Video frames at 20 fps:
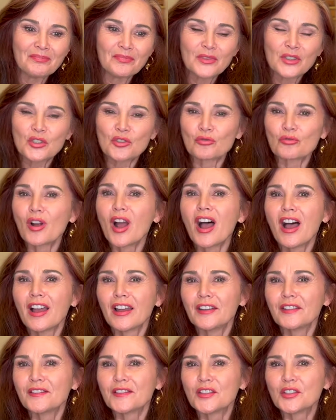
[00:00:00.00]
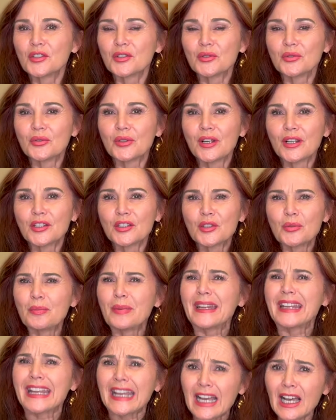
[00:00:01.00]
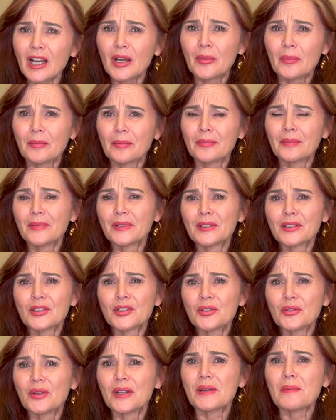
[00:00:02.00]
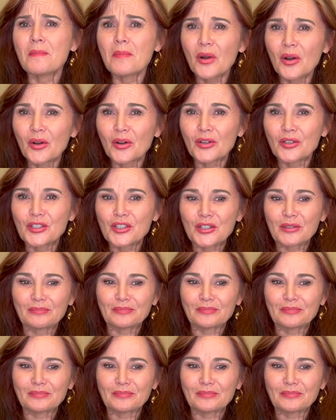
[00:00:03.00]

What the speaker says: drive to become, to emerge.